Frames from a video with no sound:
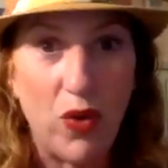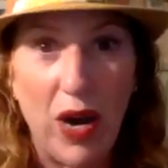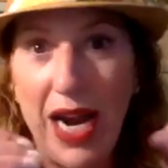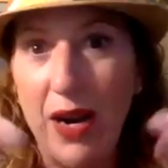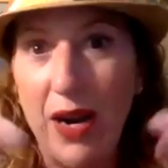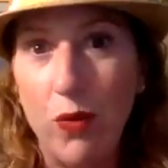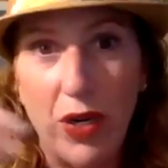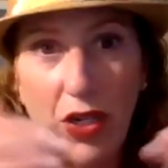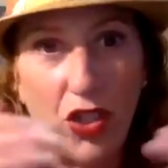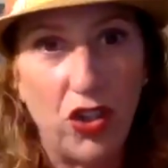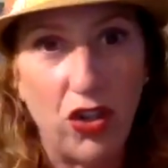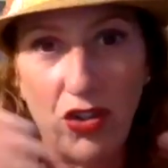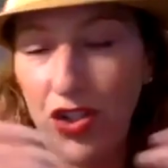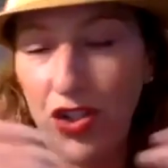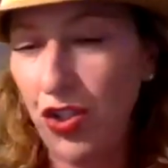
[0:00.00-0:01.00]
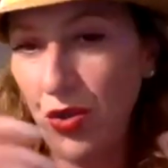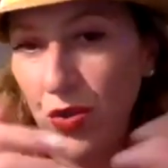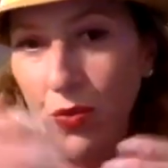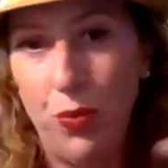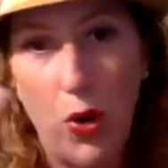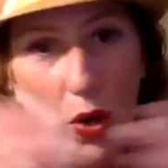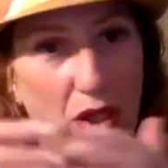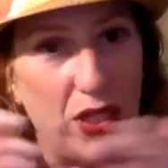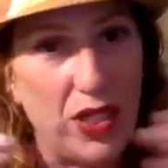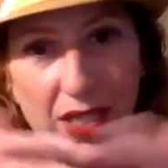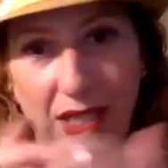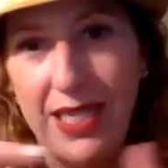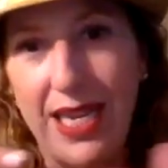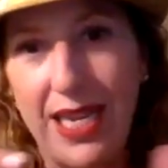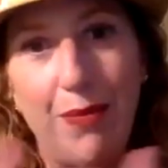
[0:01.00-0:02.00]
right which are two parts of the
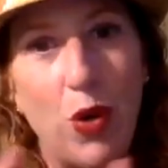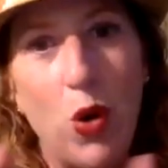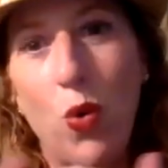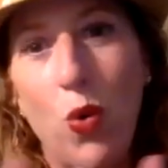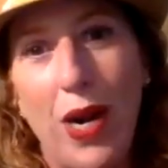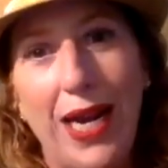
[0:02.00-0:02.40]
same coin